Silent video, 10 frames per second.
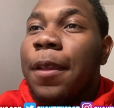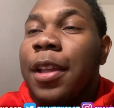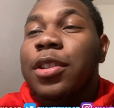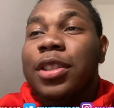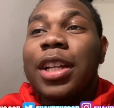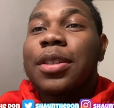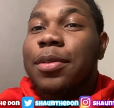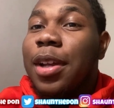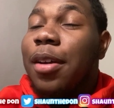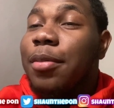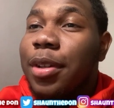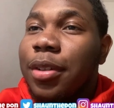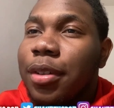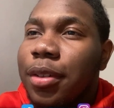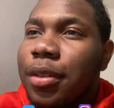It's gonna take some time,
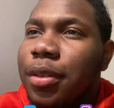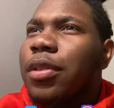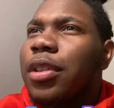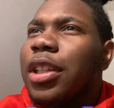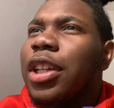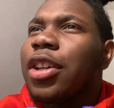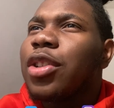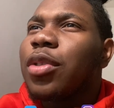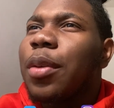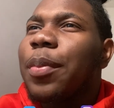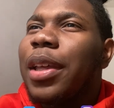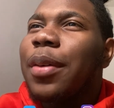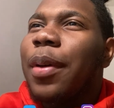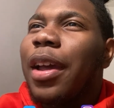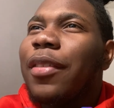though. Dio just wanna beat
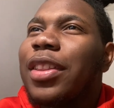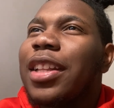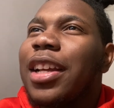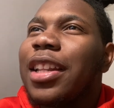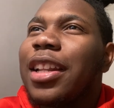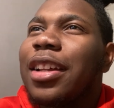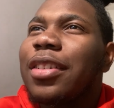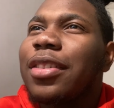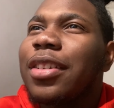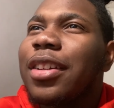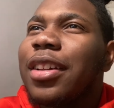him at everything in life.